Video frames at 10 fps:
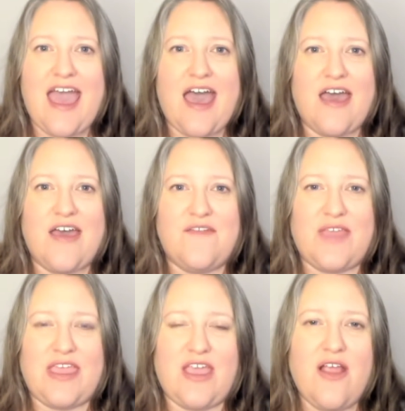of
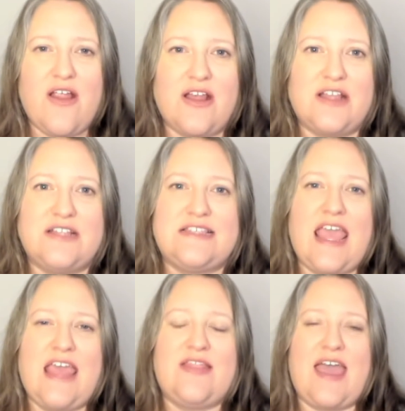yarns
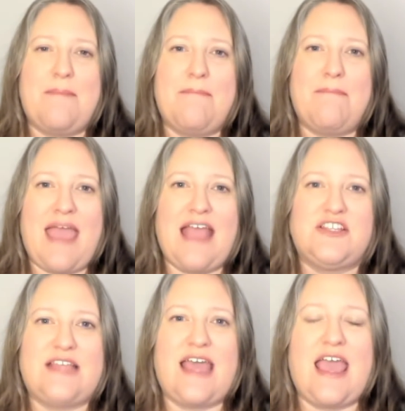that
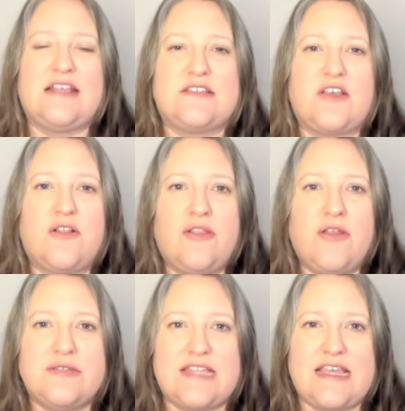match that as
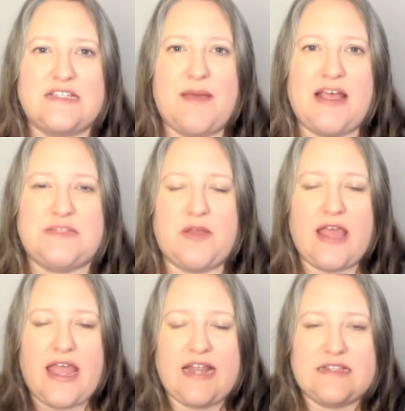closely as possible,
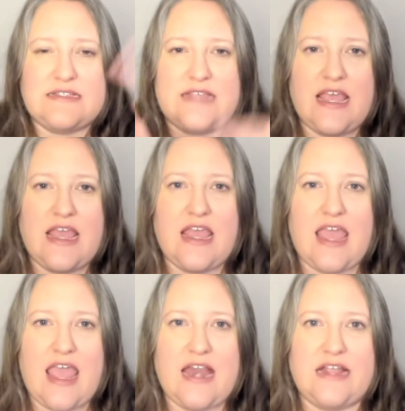and
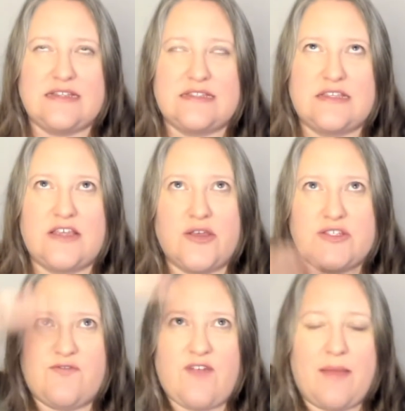it
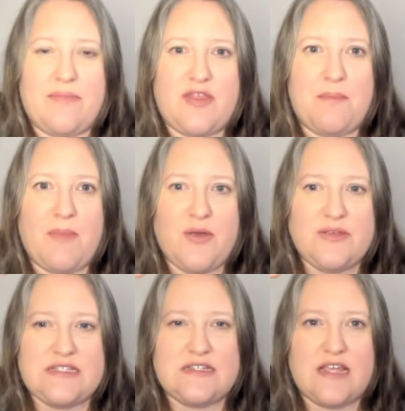goes from the
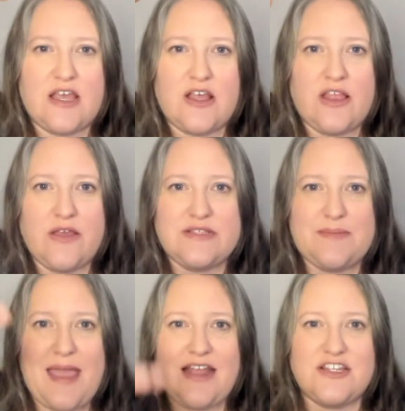most
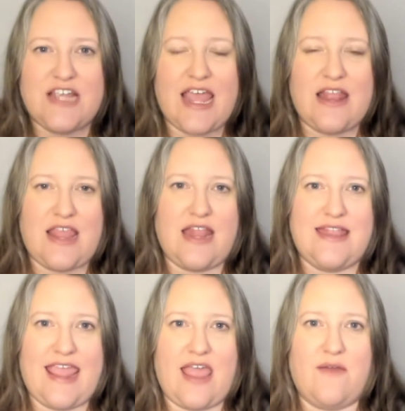close match and
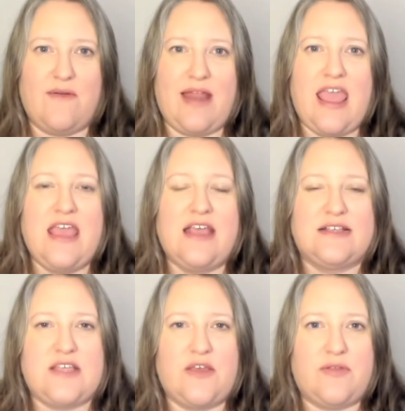then down,
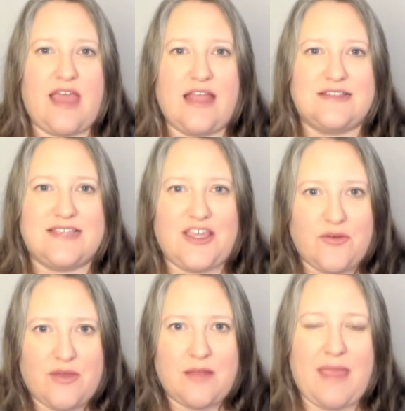so that
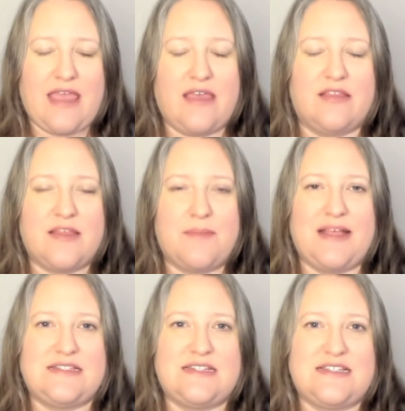you can make the
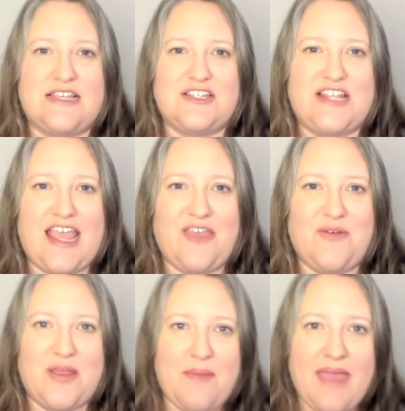best decision that
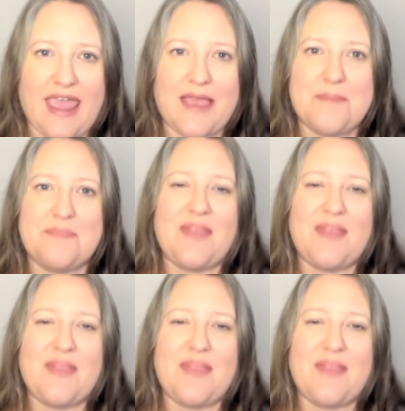you can make.